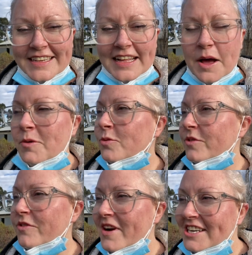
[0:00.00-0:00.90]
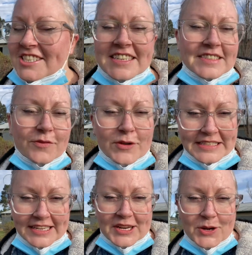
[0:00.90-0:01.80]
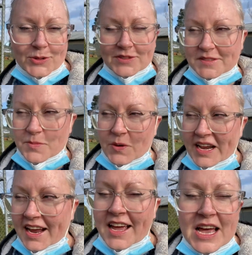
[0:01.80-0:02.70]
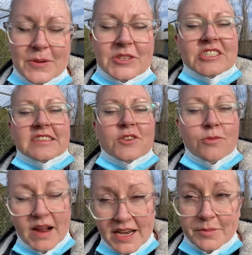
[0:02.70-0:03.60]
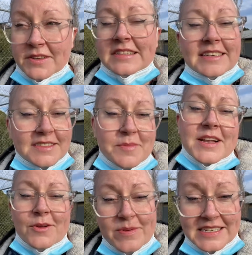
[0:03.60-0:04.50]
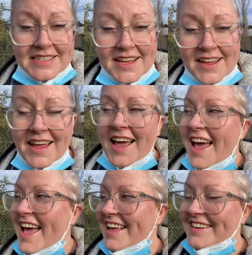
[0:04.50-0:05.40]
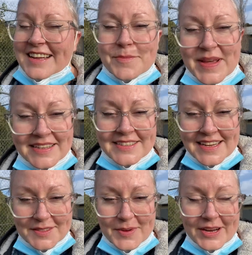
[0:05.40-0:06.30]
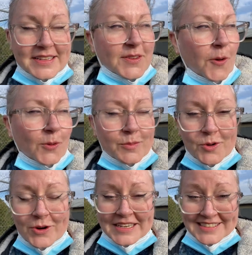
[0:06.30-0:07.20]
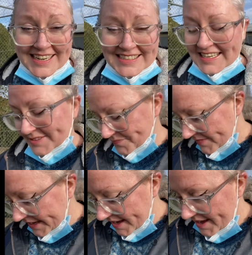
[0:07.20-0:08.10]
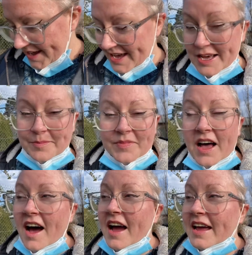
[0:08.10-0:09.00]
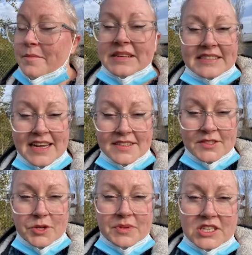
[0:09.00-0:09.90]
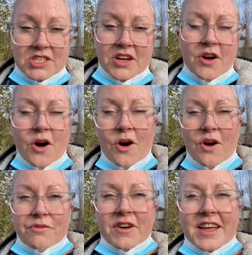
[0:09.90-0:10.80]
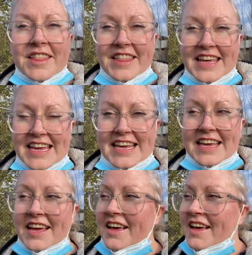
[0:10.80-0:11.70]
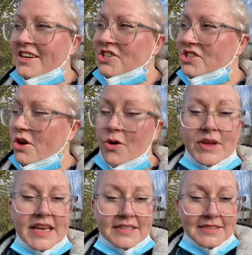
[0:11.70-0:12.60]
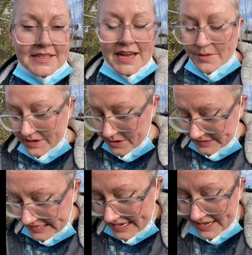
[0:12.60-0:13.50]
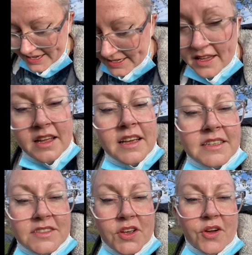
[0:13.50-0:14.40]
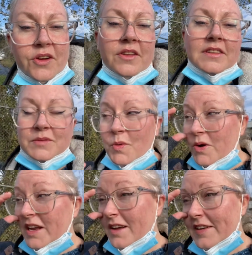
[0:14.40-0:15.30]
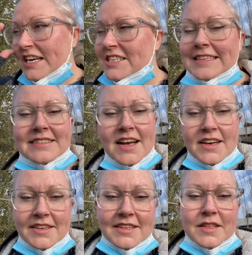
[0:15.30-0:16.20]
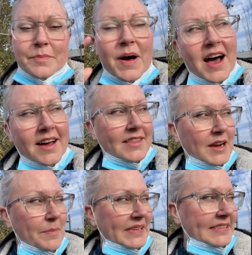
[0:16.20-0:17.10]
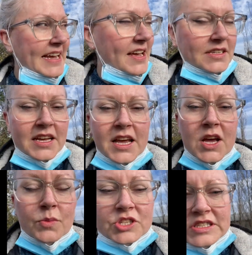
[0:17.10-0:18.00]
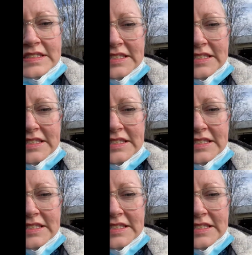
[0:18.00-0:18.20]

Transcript: I'm all refreshed. It's freezing cold this morning, which is great because it is the middle of winter and it makes the experience all the more exciting. I missed out so much of the show yesterday when I was here, so this morning I've actually started at the part that I missed out, which is